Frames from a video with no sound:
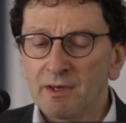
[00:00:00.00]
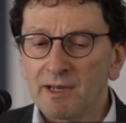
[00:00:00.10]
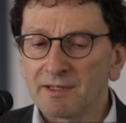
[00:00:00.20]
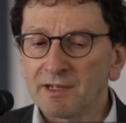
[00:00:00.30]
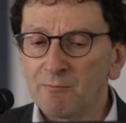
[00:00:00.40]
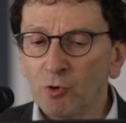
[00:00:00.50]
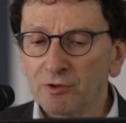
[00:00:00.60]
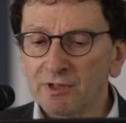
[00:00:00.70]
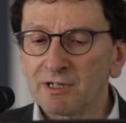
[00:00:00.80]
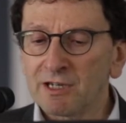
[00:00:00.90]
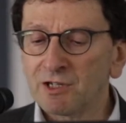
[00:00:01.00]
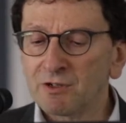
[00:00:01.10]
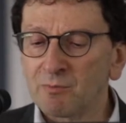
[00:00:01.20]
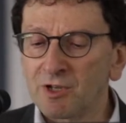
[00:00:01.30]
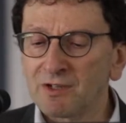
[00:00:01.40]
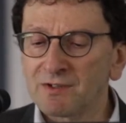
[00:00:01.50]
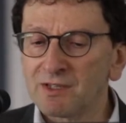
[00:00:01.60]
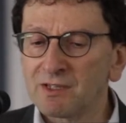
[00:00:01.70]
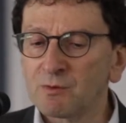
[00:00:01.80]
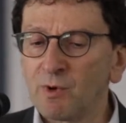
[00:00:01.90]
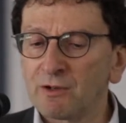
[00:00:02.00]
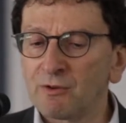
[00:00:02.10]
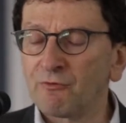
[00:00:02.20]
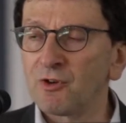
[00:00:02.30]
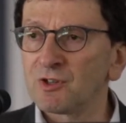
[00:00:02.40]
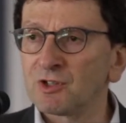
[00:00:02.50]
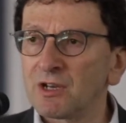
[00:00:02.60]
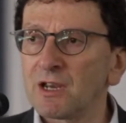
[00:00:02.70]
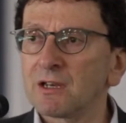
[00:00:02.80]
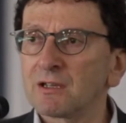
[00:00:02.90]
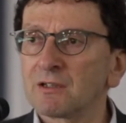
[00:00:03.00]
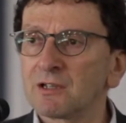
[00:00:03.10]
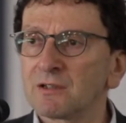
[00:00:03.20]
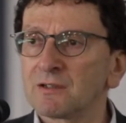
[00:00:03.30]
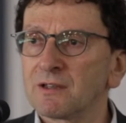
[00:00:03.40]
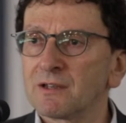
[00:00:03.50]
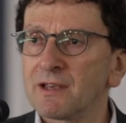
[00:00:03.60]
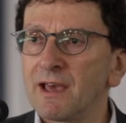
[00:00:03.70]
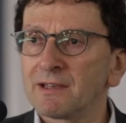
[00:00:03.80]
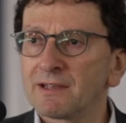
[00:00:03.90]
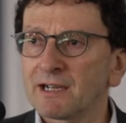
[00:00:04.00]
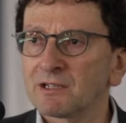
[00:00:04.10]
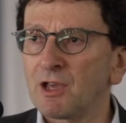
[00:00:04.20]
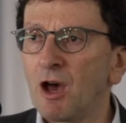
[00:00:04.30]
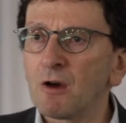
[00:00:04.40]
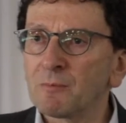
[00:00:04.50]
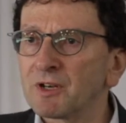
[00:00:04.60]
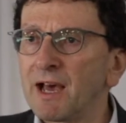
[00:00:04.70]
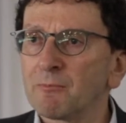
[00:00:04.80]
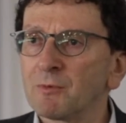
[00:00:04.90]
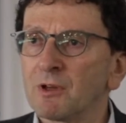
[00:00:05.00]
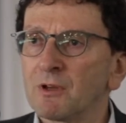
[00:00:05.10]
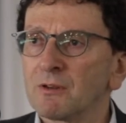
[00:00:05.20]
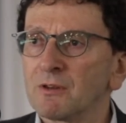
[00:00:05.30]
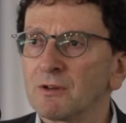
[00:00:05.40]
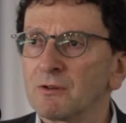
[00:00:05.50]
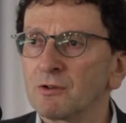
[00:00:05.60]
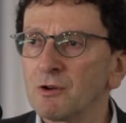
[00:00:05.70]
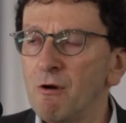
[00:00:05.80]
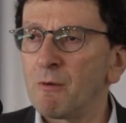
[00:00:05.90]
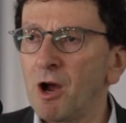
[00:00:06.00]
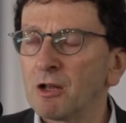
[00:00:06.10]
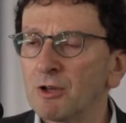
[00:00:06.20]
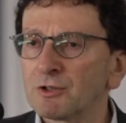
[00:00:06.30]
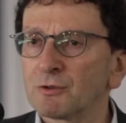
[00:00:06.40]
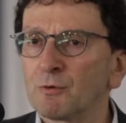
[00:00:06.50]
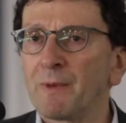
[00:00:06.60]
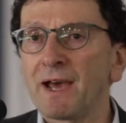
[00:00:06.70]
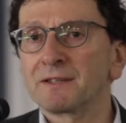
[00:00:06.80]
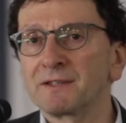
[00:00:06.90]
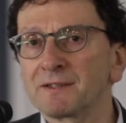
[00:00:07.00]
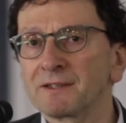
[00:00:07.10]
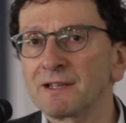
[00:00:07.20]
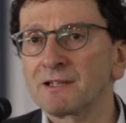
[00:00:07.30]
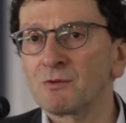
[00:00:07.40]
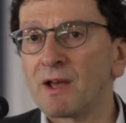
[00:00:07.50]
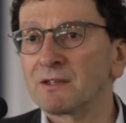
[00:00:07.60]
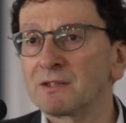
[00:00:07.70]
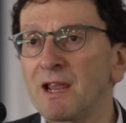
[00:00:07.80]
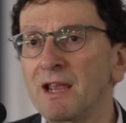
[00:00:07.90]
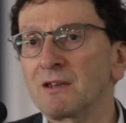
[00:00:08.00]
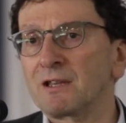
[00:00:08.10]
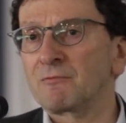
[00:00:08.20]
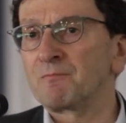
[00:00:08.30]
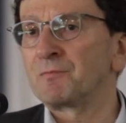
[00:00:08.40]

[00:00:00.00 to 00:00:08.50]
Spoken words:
It's an important condition because this is one of the first genetic conditions that has actually opened up the neurobiological basis into understanding